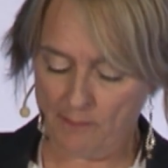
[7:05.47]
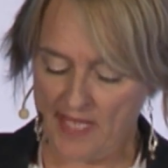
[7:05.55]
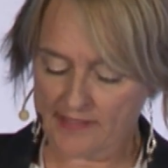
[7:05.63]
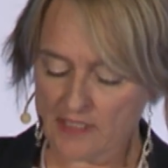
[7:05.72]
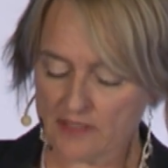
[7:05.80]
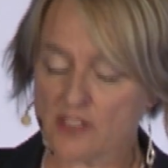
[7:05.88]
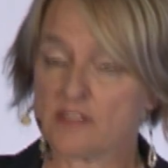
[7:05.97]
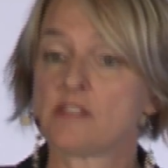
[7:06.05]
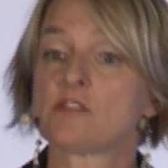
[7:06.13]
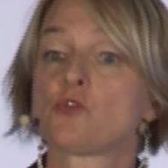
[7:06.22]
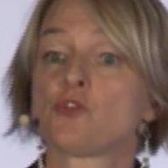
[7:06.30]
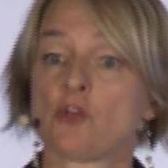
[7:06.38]
The
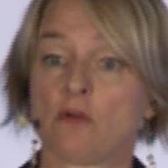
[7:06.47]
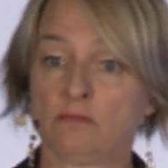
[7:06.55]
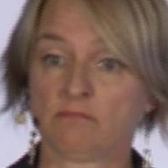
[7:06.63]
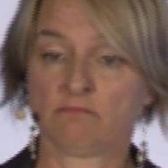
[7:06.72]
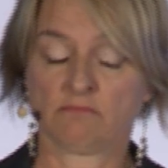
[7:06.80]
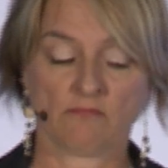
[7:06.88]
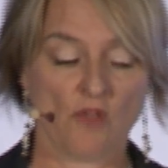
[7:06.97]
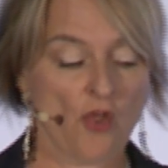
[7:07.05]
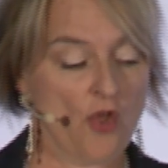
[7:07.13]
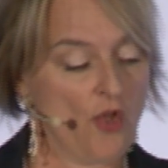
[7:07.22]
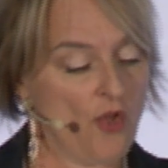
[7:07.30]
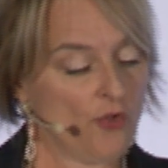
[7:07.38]
introduction today of a
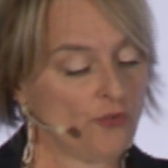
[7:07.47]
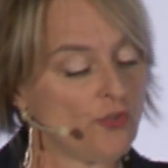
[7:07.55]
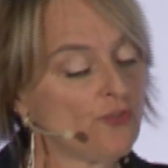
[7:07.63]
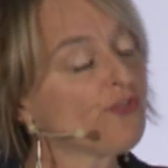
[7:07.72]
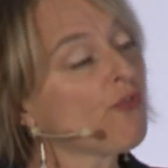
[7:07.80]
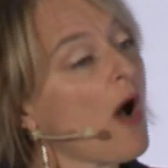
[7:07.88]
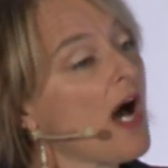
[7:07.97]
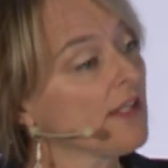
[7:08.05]
discussion panel,